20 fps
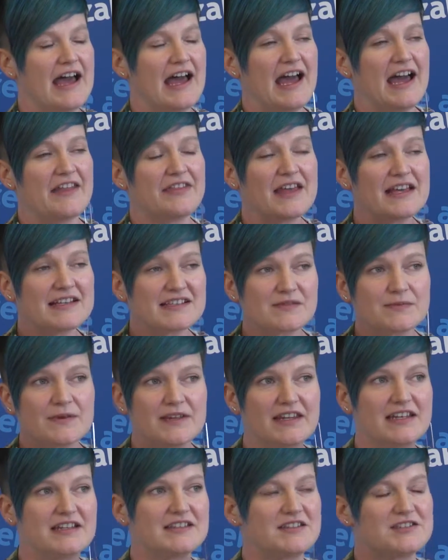And that's
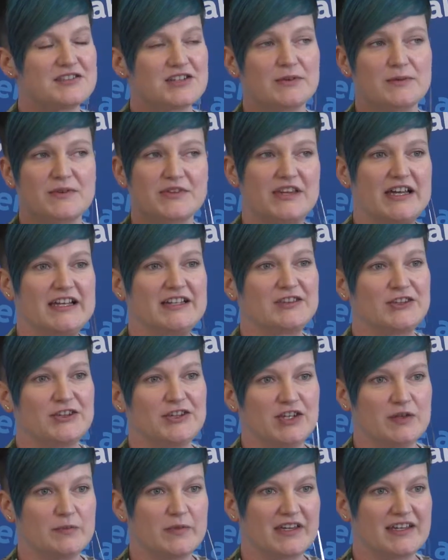really to do with like the
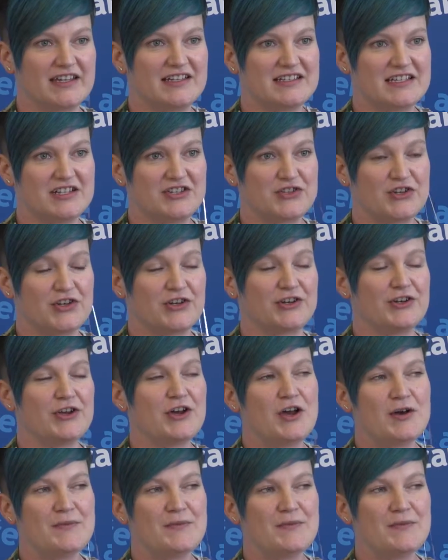human condition.